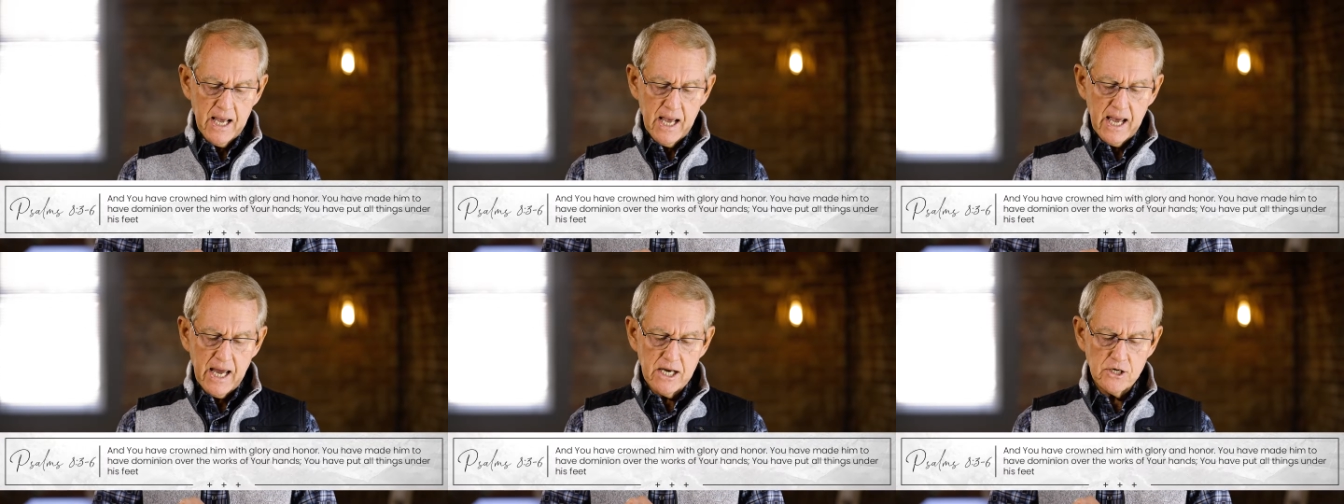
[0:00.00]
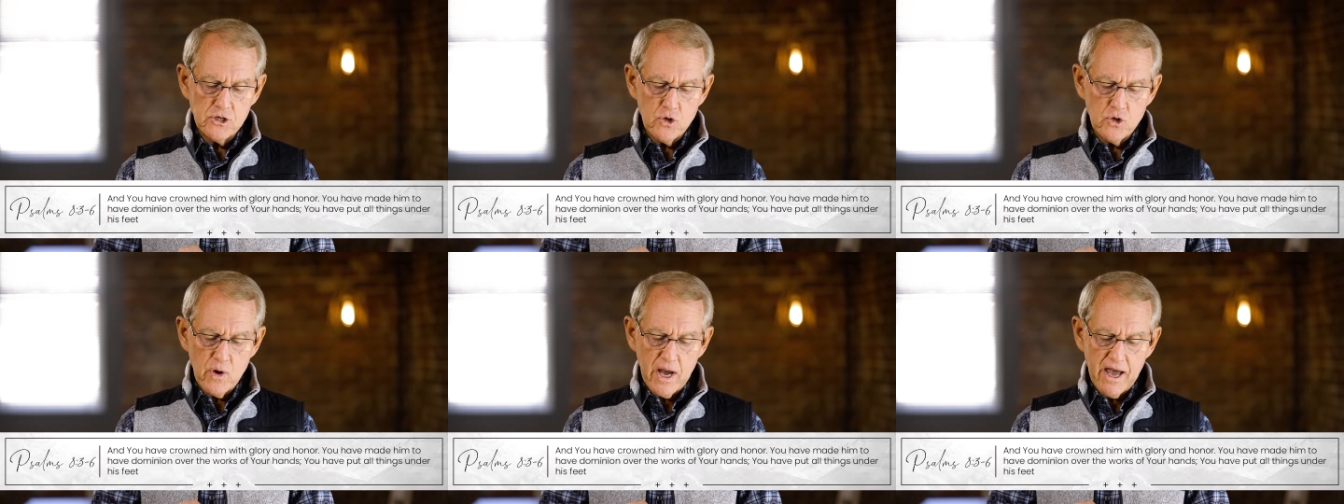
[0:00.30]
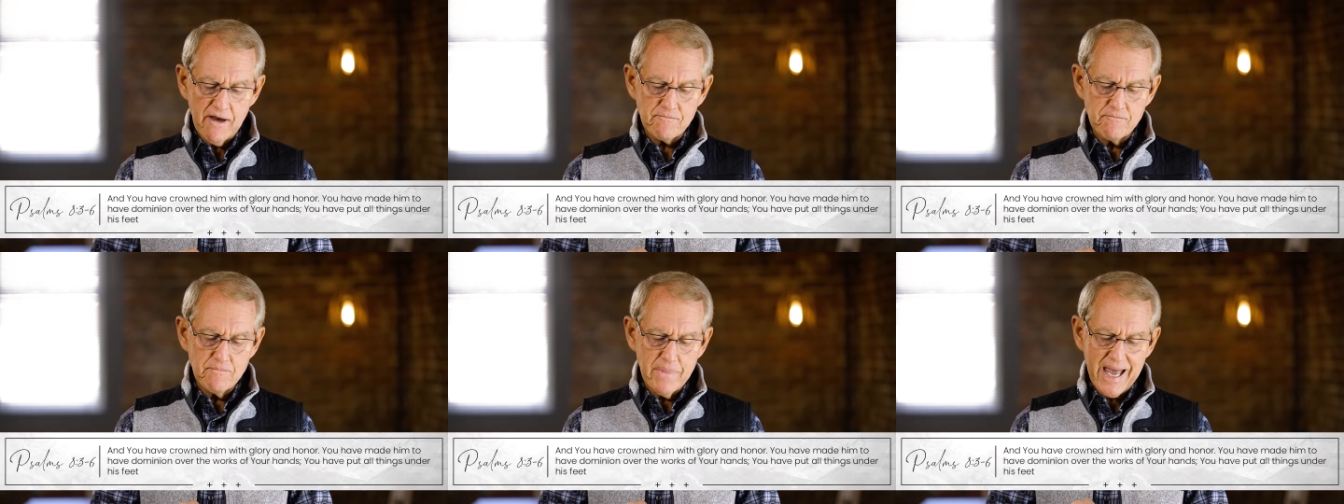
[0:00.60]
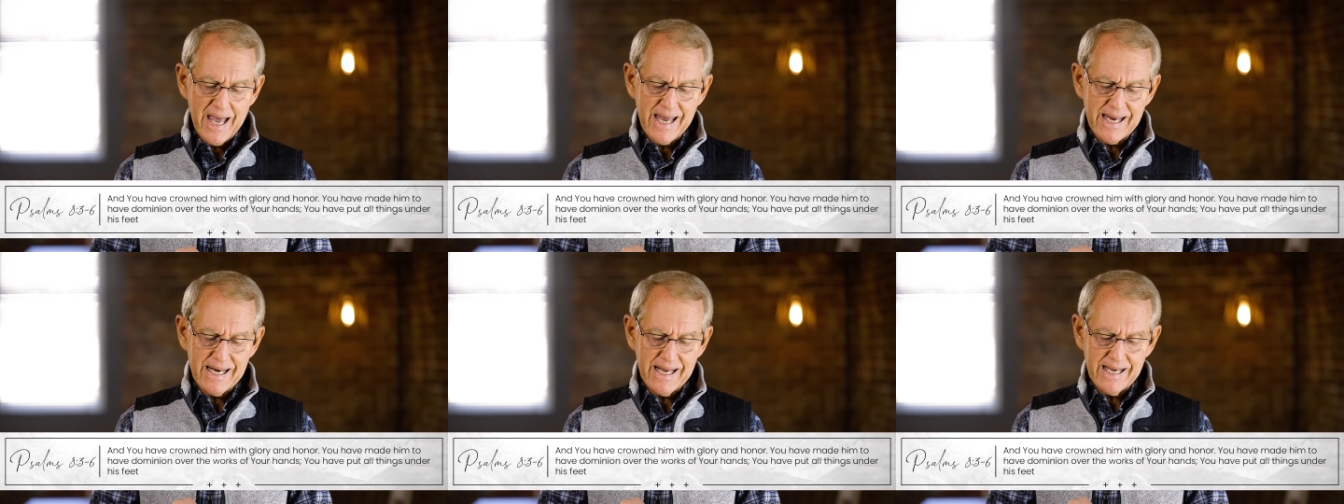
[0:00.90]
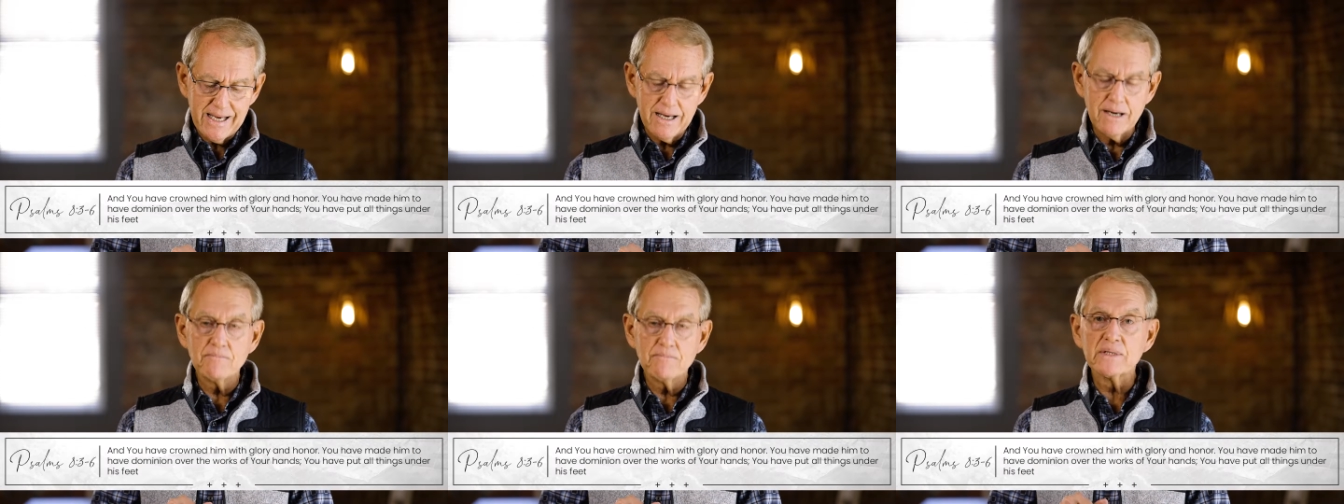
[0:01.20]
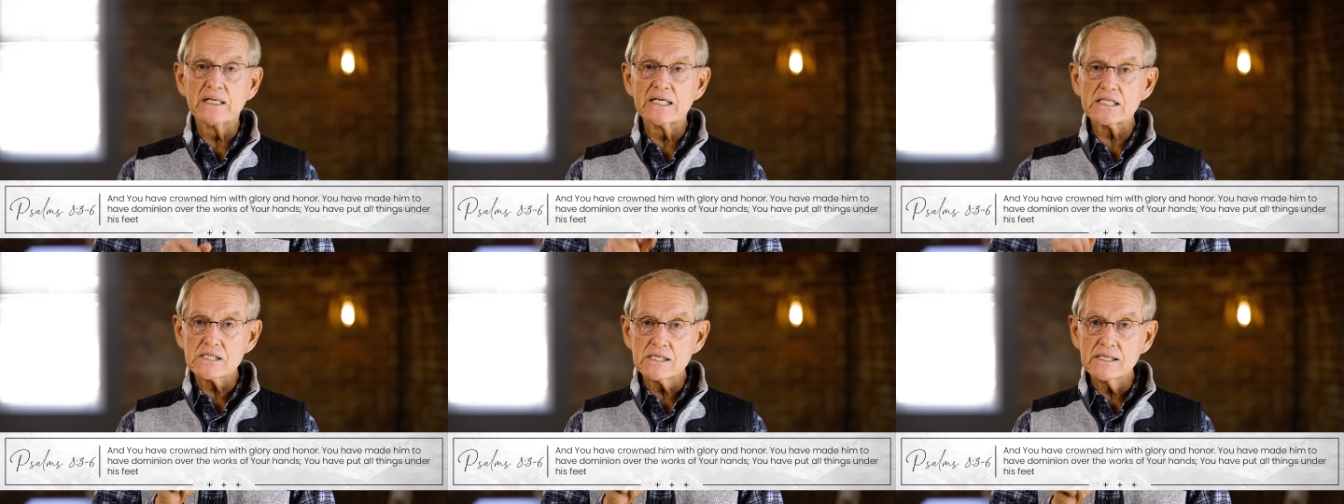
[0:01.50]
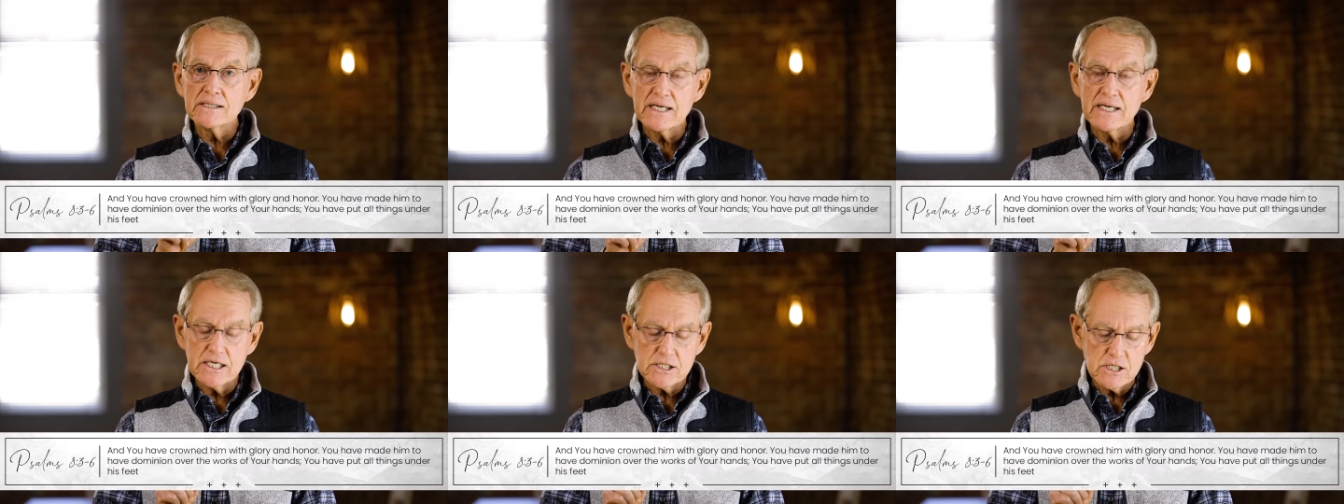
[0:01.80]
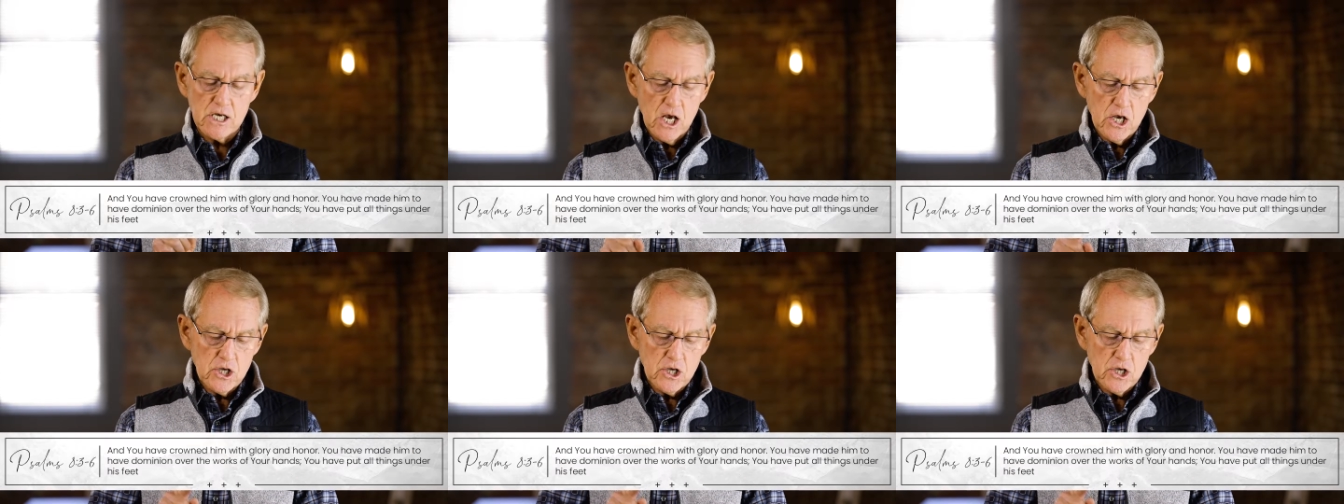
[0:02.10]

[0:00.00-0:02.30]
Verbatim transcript: And you have made him, listen to this,